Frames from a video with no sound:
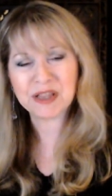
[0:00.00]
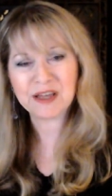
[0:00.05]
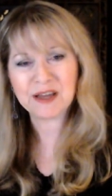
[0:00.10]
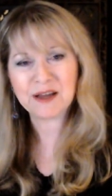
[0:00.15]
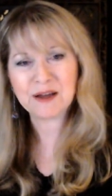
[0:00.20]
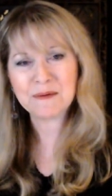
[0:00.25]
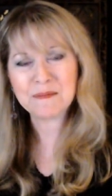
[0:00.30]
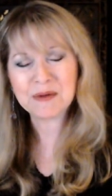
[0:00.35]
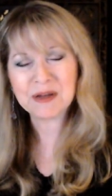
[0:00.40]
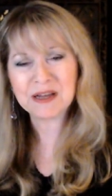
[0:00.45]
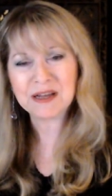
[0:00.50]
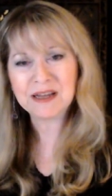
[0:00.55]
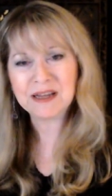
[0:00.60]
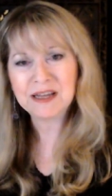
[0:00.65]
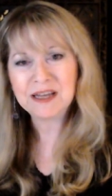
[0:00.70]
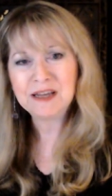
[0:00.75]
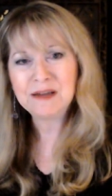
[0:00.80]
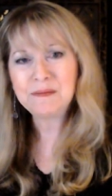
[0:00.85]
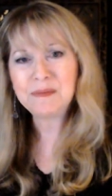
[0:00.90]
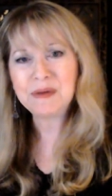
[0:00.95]
him
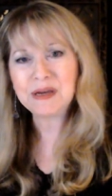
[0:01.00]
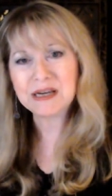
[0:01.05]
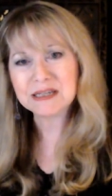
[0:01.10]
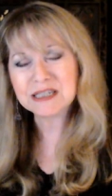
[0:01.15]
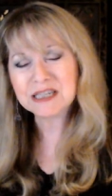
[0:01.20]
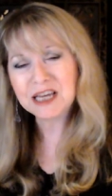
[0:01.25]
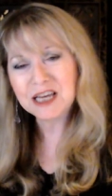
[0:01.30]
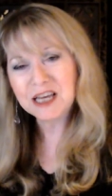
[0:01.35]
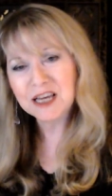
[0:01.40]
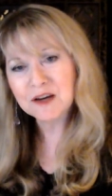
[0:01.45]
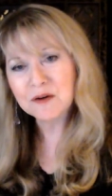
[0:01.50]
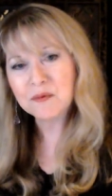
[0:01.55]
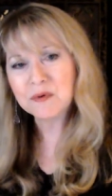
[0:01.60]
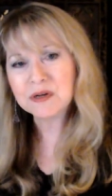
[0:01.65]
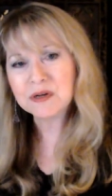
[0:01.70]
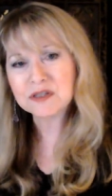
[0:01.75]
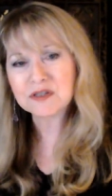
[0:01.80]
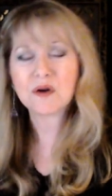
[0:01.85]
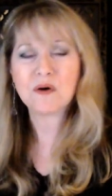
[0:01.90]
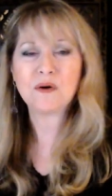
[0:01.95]
because it
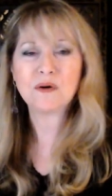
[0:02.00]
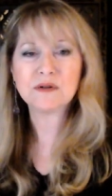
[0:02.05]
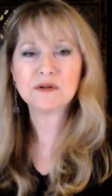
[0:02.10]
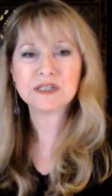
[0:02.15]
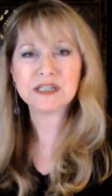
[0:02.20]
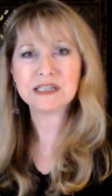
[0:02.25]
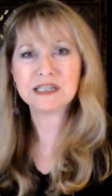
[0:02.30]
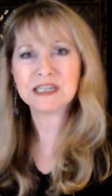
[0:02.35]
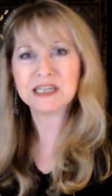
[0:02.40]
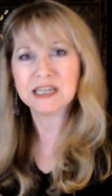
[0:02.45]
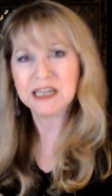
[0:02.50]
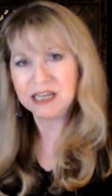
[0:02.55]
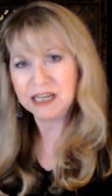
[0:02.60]
was golden.